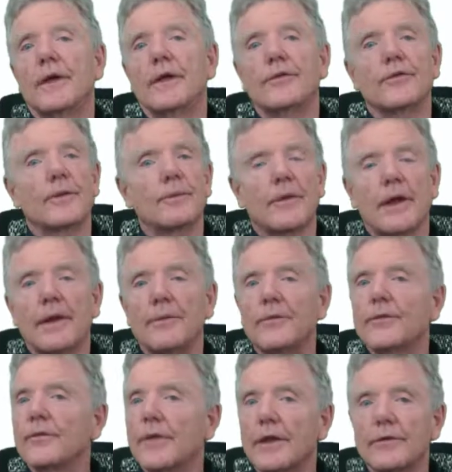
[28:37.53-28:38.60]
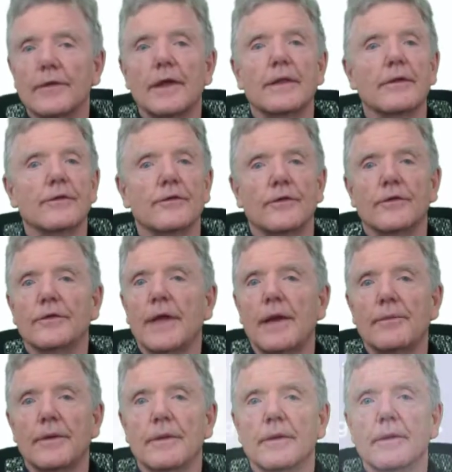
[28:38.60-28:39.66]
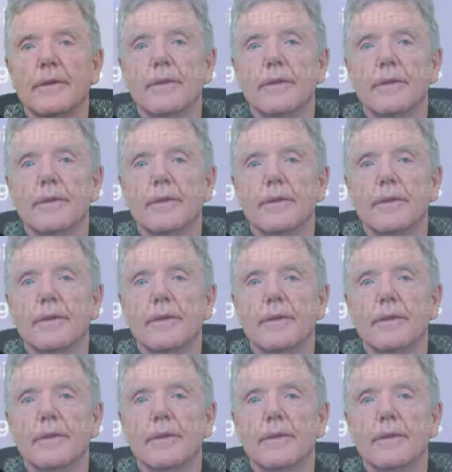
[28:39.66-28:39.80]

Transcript: And sometimes things like this just happen.